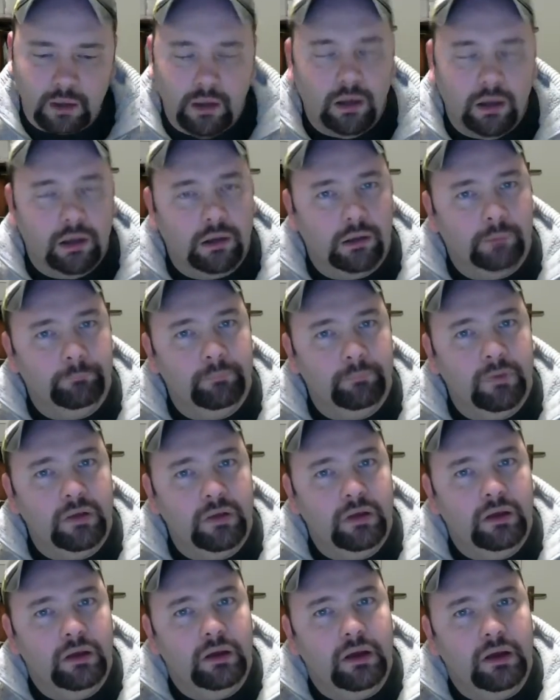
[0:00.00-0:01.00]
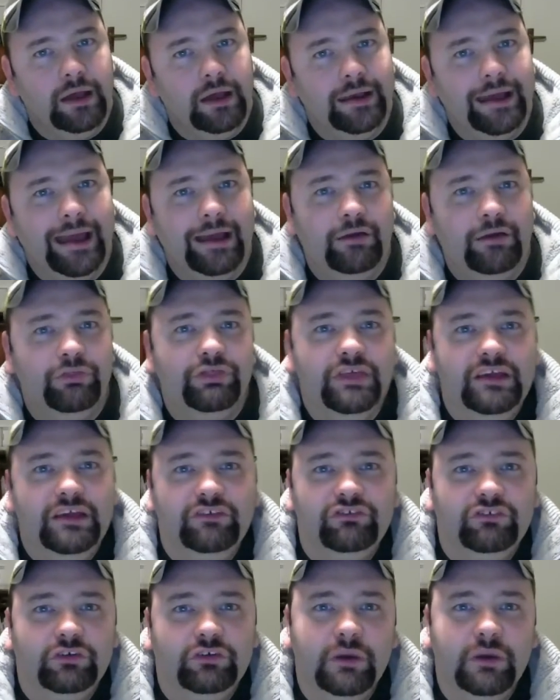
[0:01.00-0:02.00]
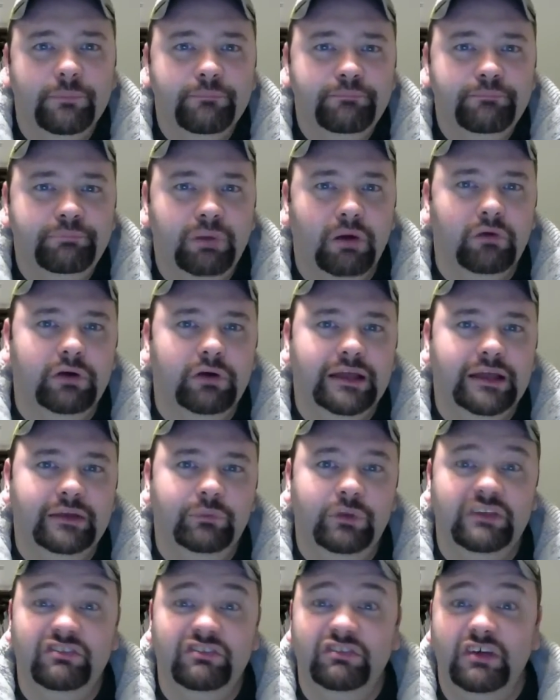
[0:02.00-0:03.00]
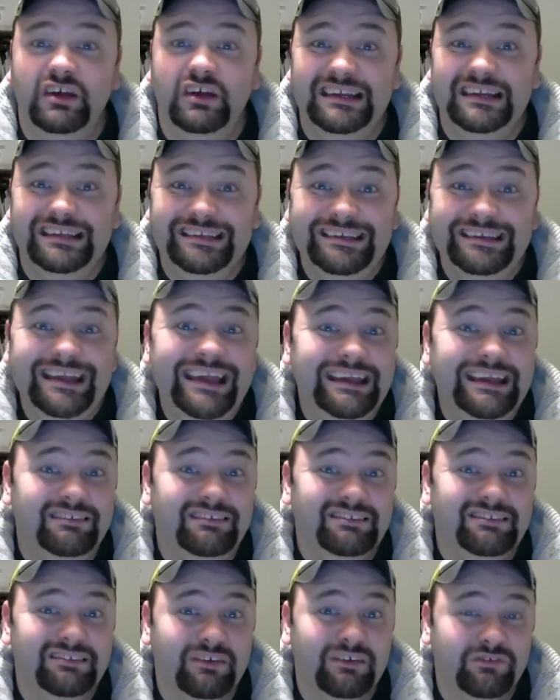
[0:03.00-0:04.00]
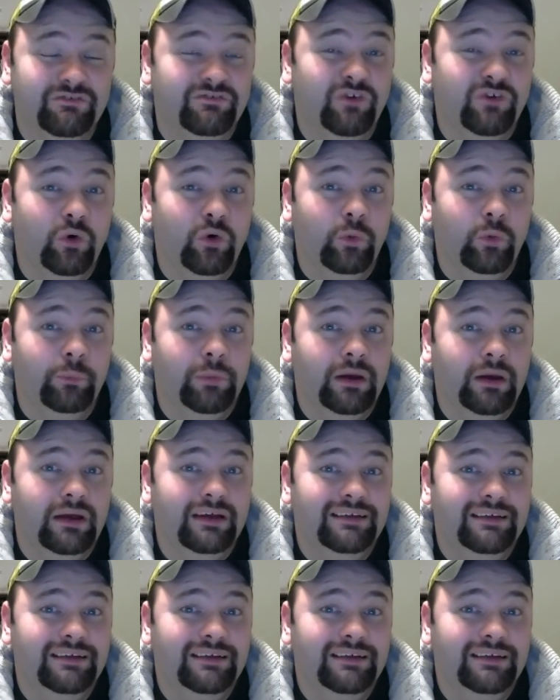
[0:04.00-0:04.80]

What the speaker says: and how things combine with certain yeasts to form